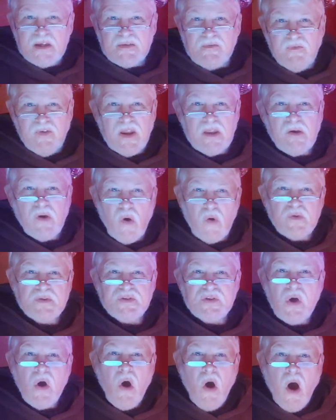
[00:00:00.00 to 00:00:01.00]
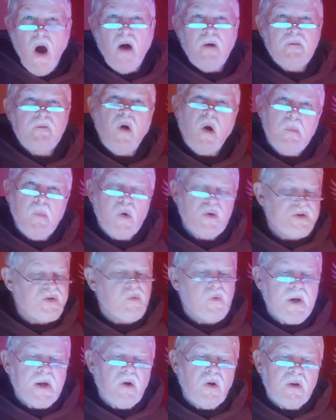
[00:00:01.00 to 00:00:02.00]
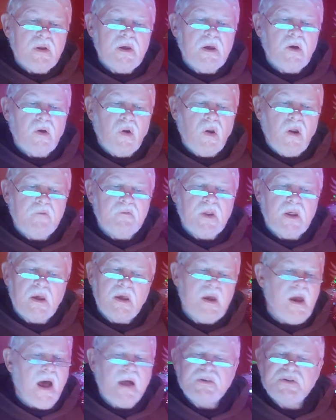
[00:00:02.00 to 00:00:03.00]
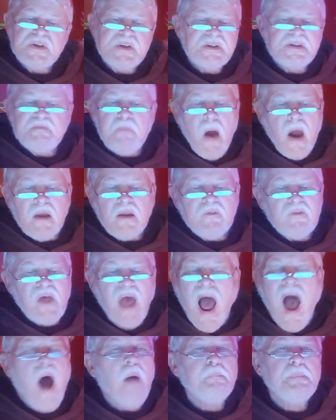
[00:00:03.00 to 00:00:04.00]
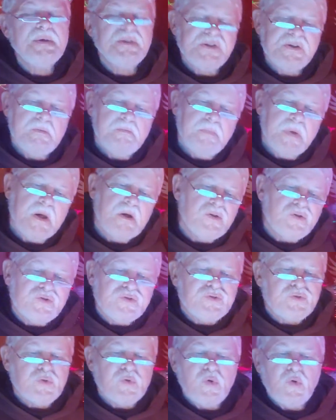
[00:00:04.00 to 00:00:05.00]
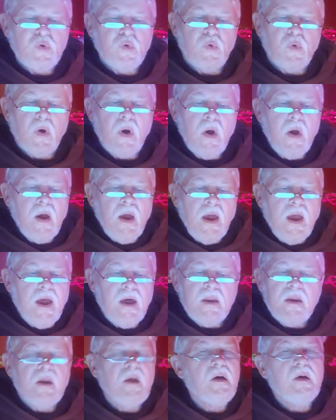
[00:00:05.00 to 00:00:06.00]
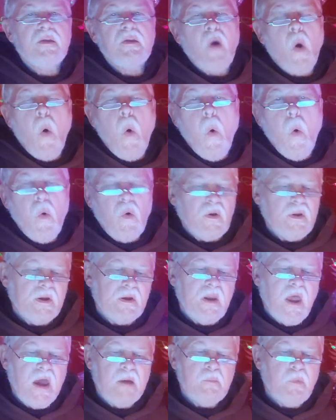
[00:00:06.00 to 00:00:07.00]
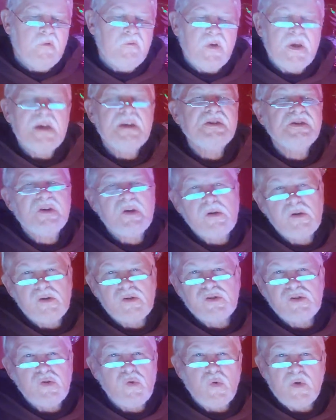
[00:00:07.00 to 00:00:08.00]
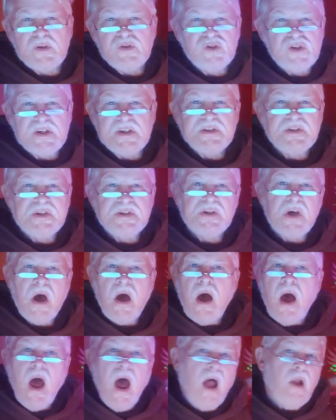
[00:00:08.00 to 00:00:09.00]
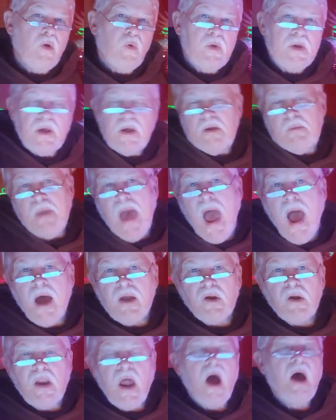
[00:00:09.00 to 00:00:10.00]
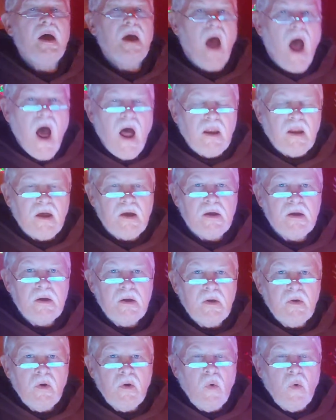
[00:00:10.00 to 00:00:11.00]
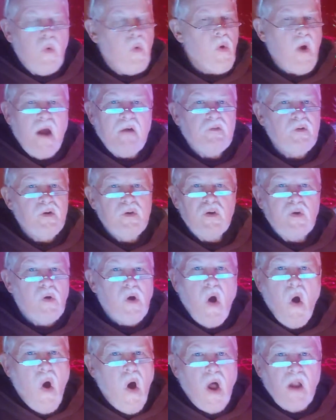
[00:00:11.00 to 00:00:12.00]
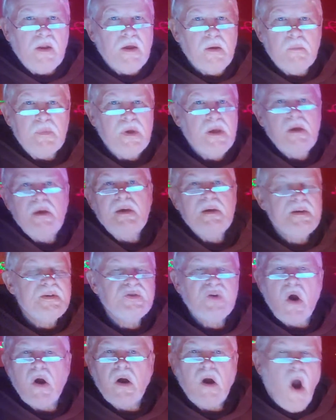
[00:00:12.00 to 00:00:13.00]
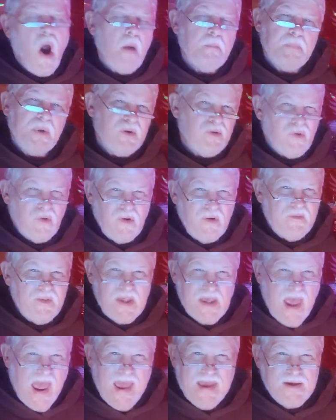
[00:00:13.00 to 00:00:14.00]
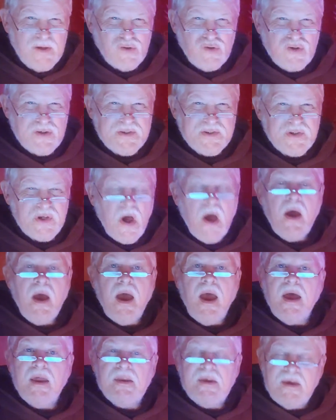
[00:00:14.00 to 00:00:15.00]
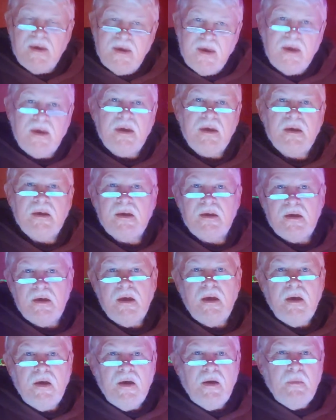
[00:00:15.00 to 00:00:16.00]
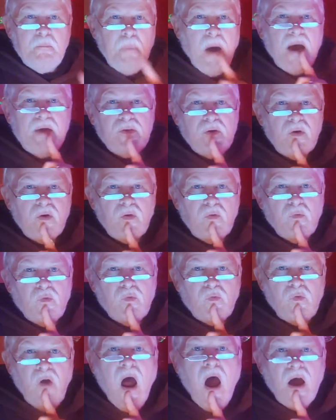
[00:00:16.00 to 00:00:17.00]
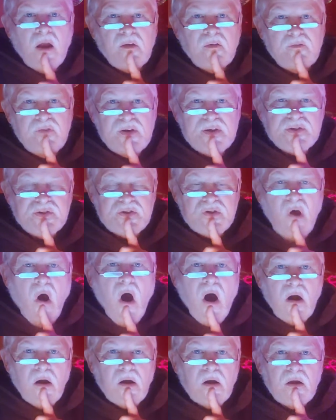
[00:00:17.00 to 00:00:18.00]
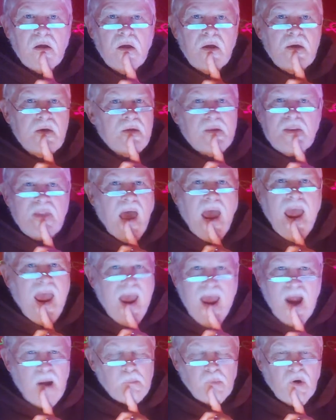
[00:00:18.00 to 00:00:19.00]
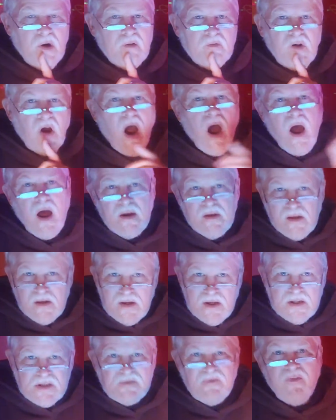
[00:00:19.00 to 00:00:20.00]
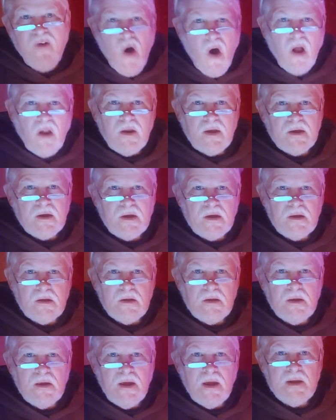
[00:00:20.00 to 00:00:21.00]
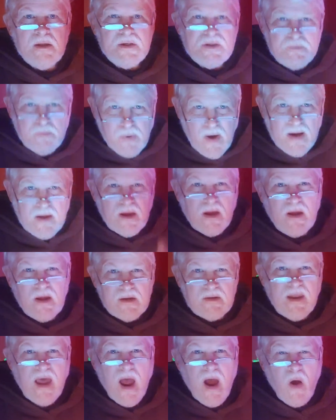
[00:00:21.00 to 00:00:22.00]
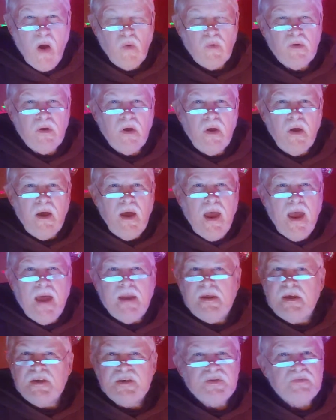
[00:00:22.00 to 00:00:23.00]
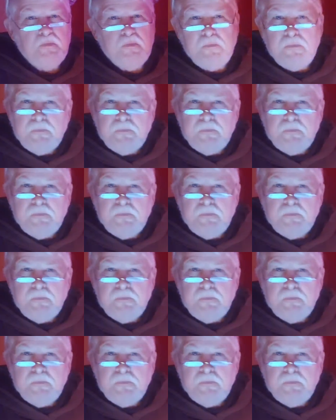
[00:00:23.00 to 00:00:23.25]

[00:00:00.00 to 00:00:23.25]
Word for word: these videos of our most regal eagle of the eons, in spite of the opposite being true in the, the holy name of Isa, Yeshua, Jesus, Elohim, Adonai, Allah, whoever you call him, he is our carpenter of the ages, and he, by the rod of his tongue, the hammer of God, he's falling it, and he's bringing it down, and he's